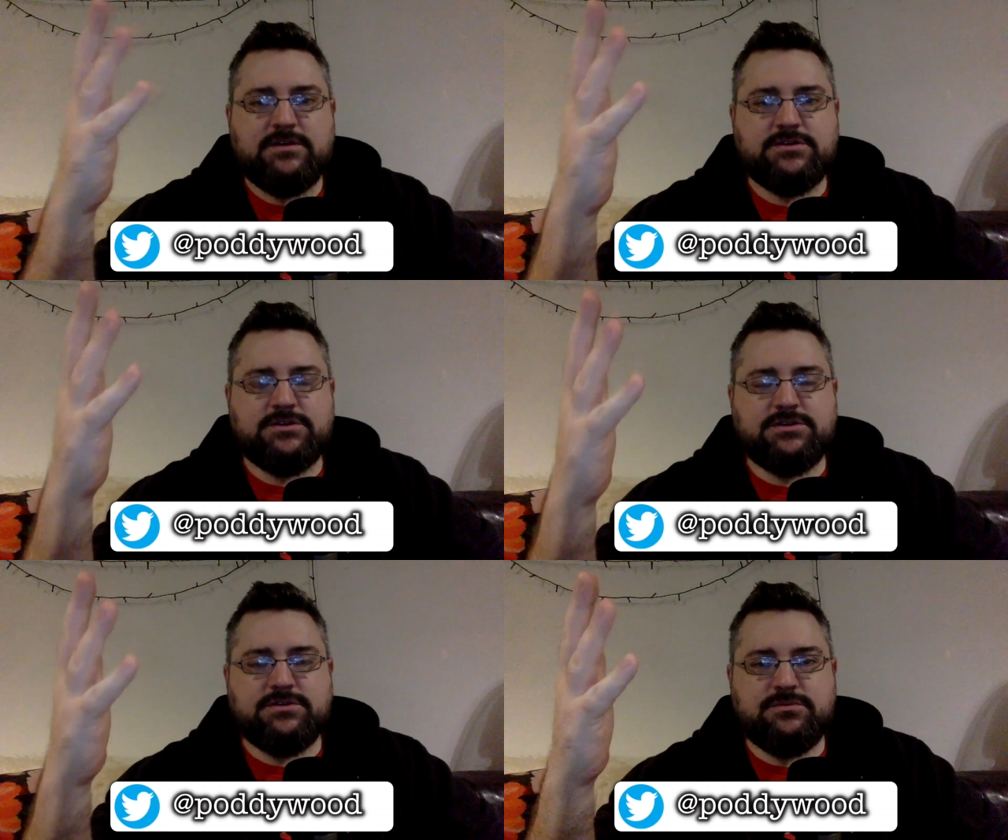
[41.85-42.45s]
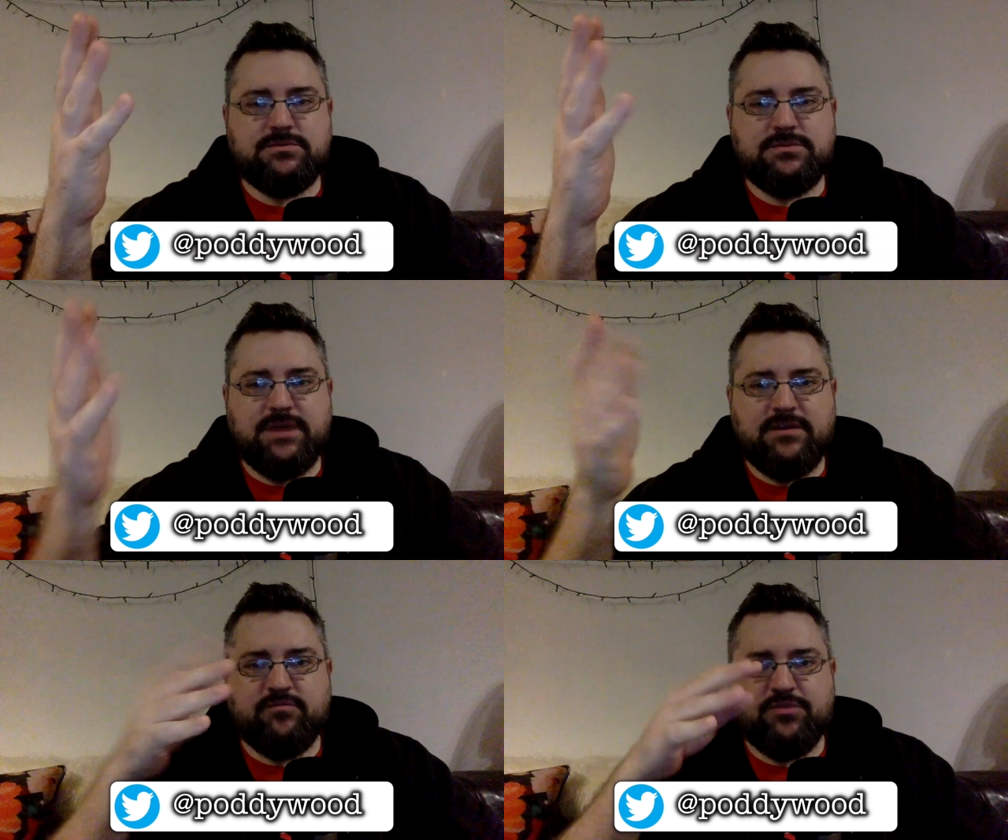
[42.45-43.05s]
just to
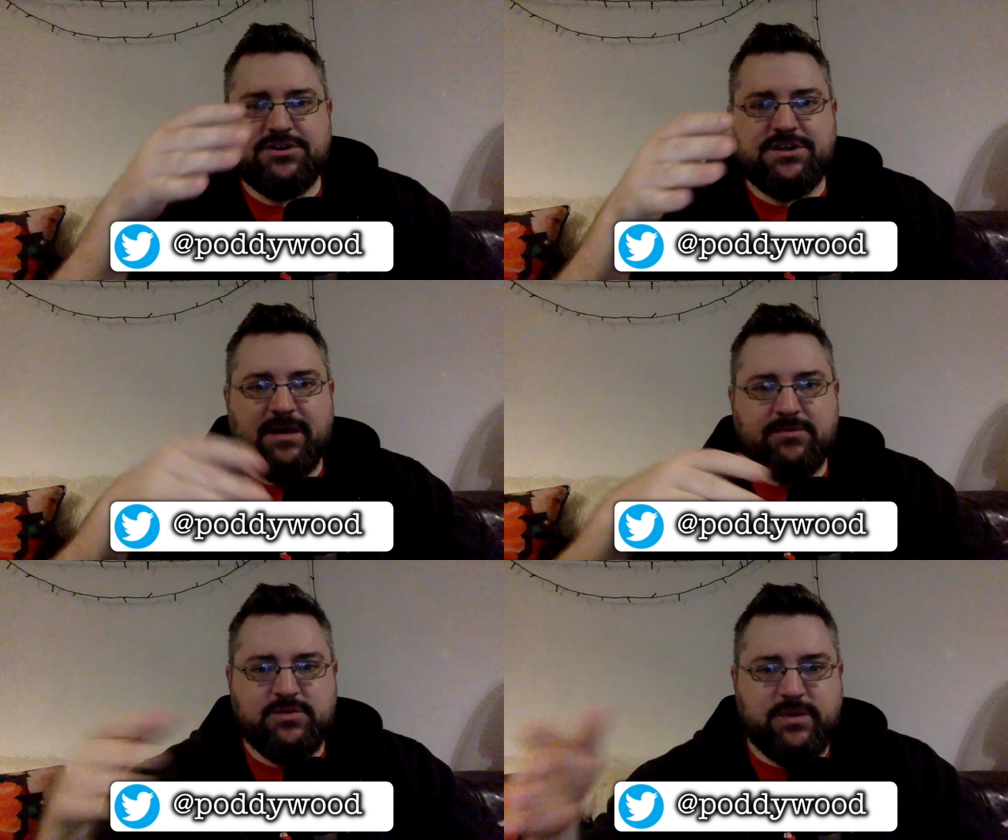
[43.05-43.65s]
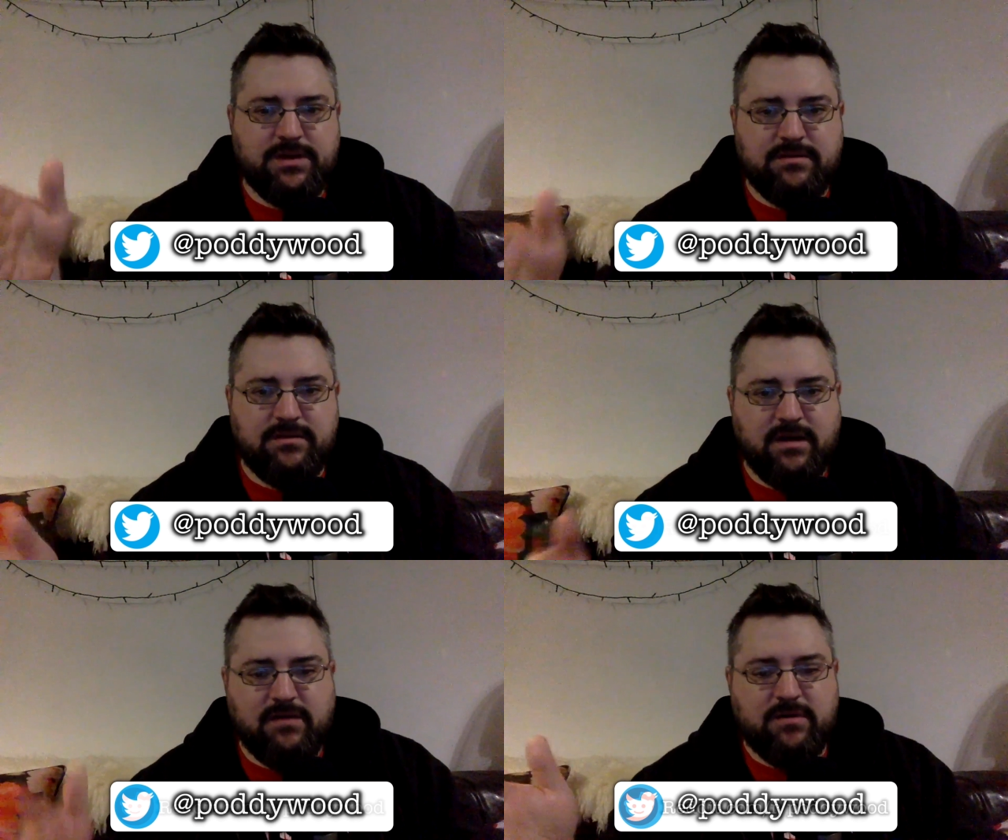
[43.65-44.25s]
kind of bridge the gap
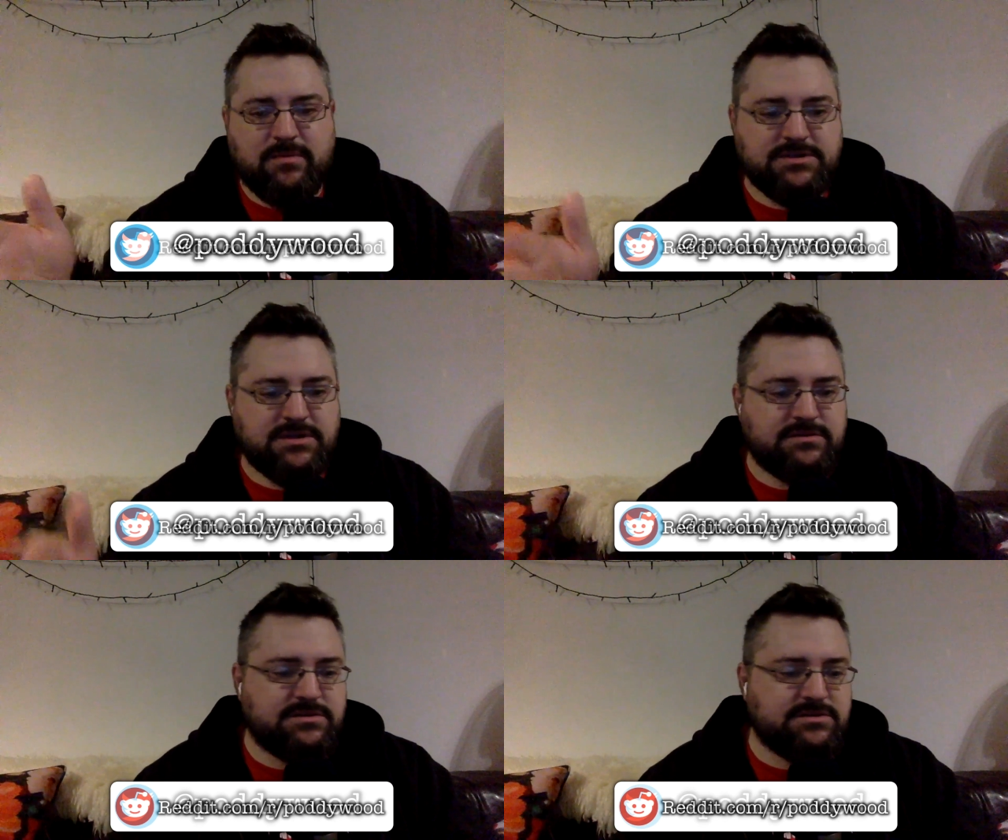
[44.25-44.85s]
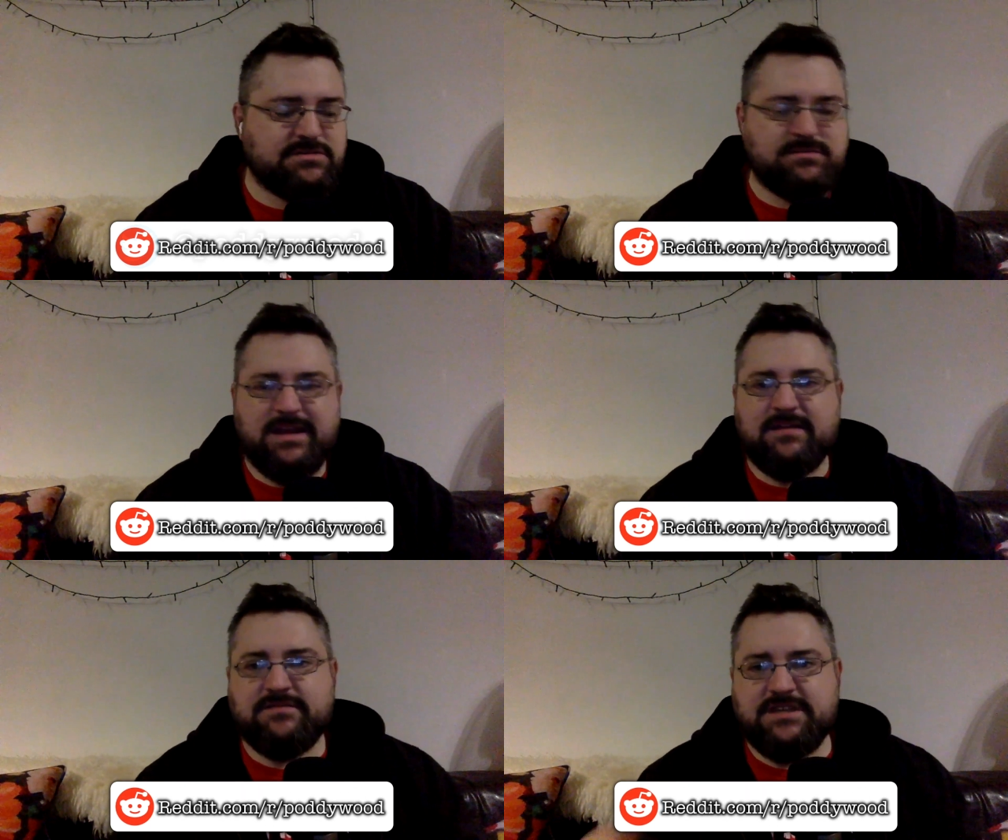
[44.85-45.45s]
between our episodes, just
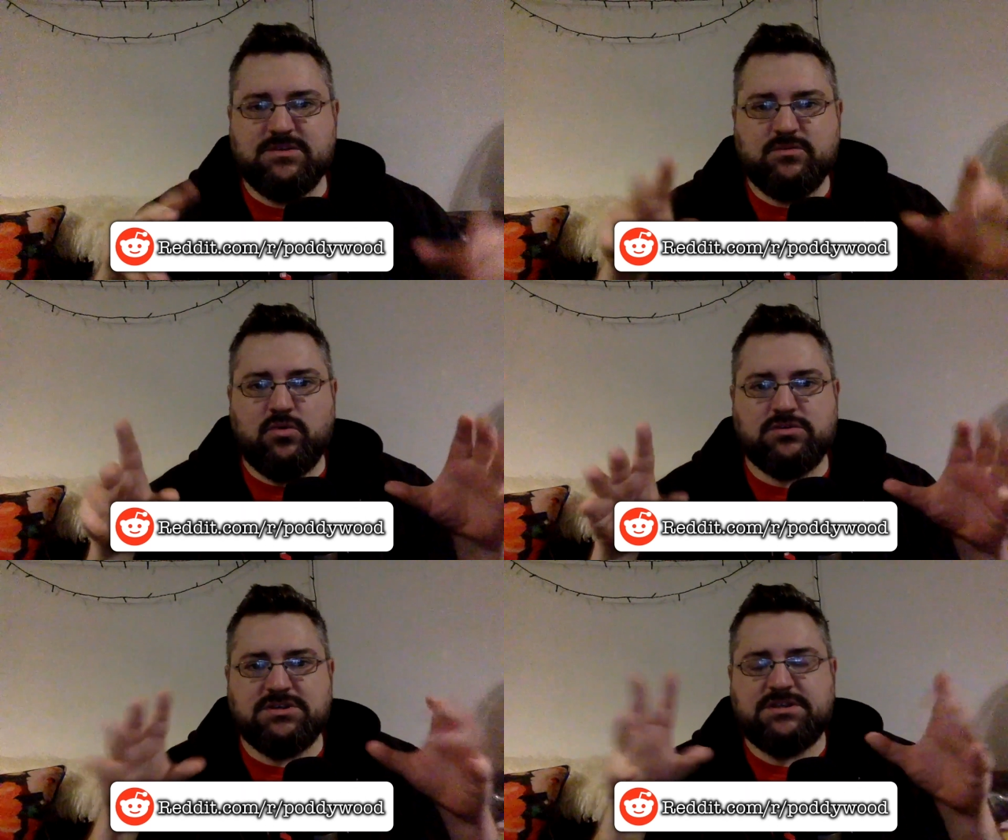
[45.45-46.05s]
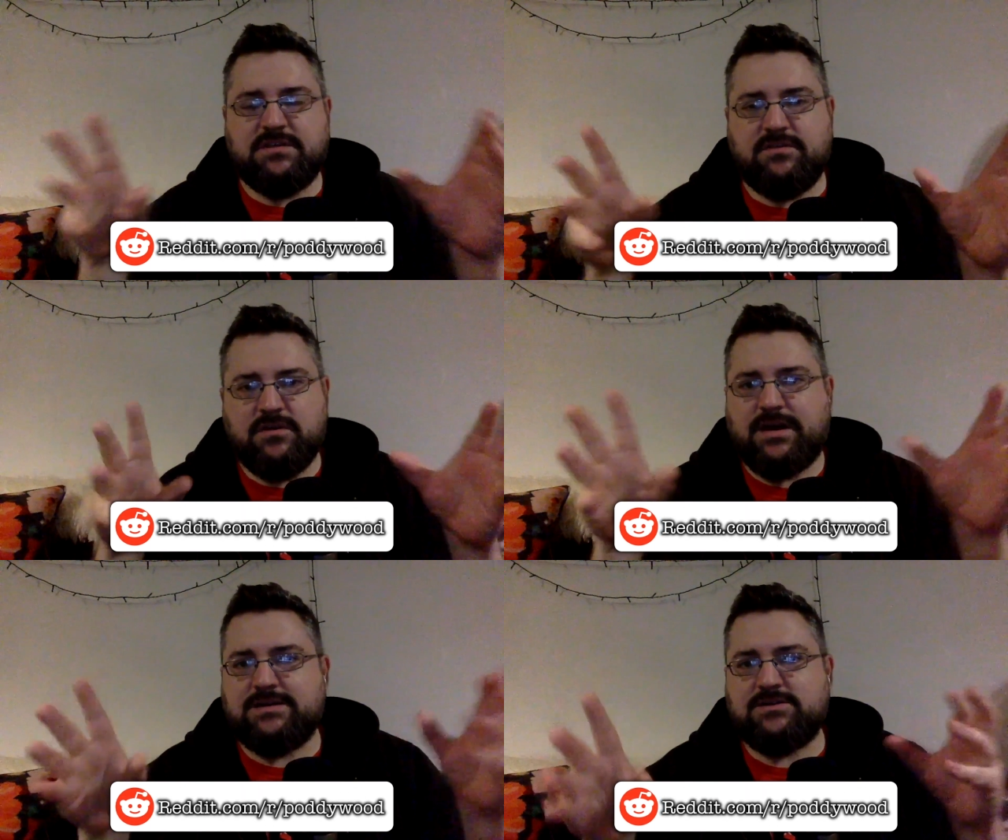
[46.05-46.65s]
kind of test the water, see if you
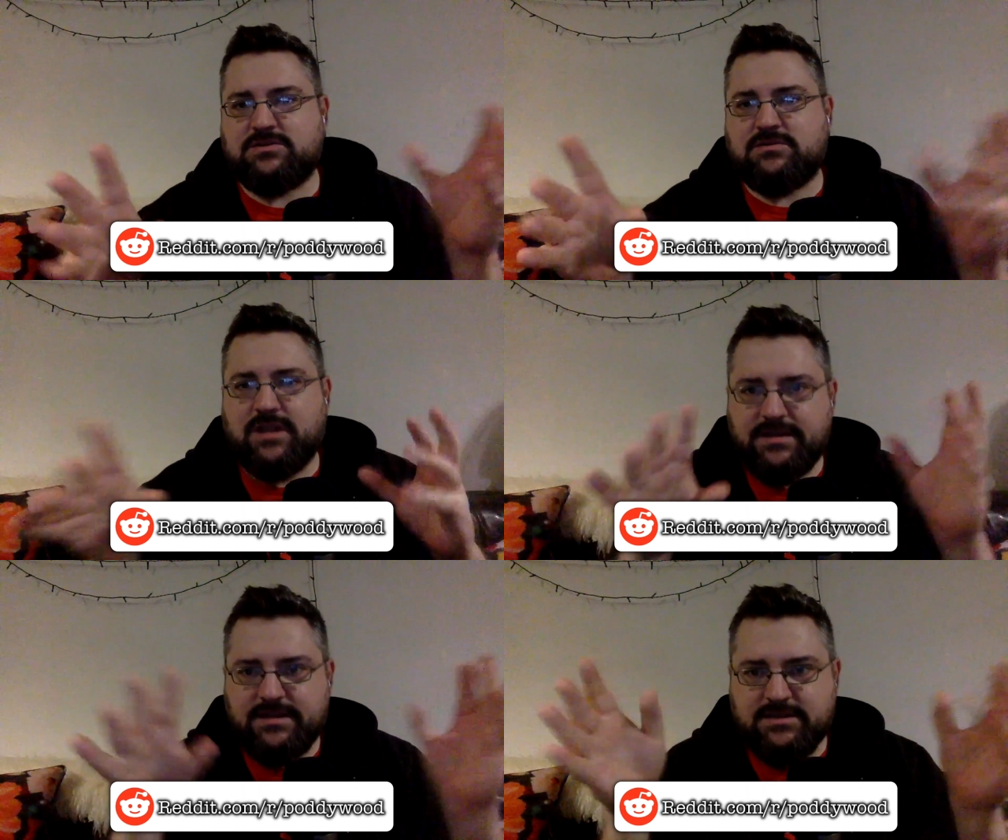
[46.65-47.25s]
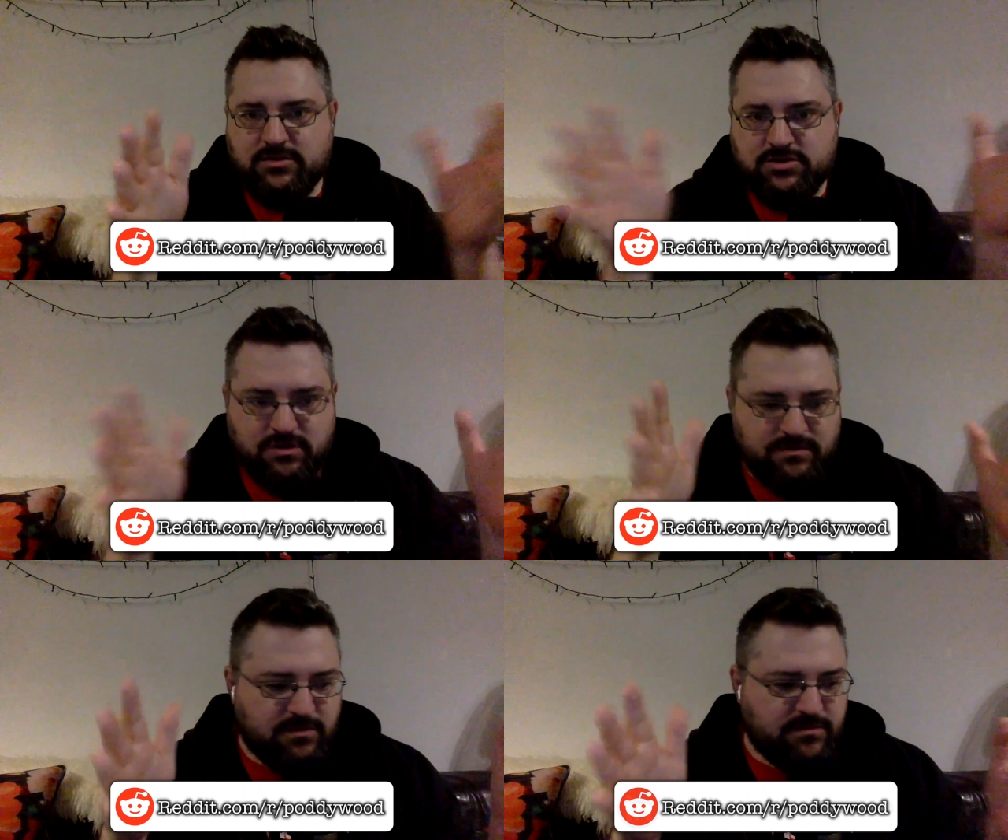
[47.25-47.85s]
guys also like this little
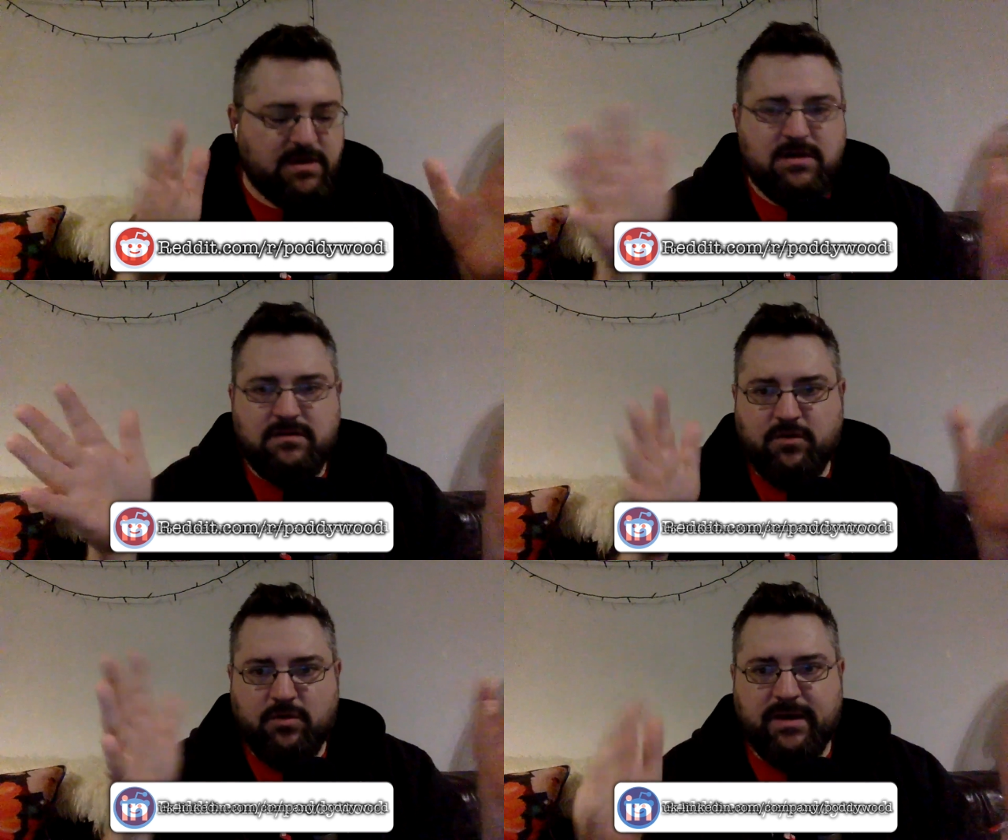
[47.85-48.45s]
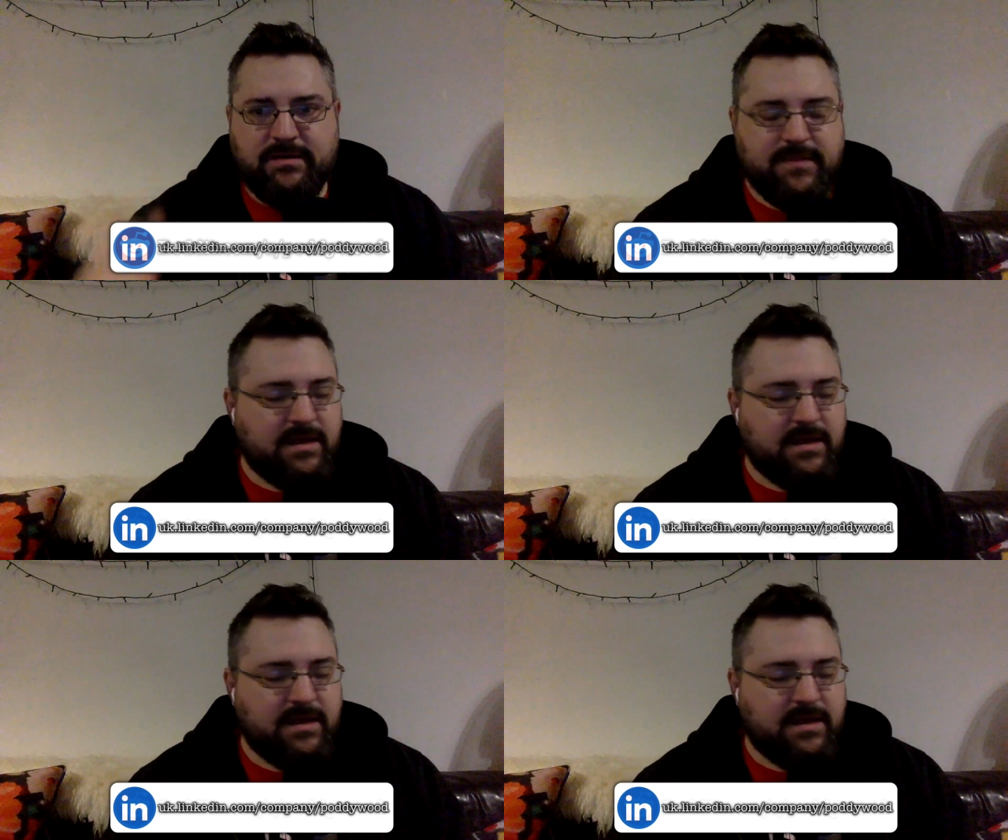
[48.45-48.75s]
short form format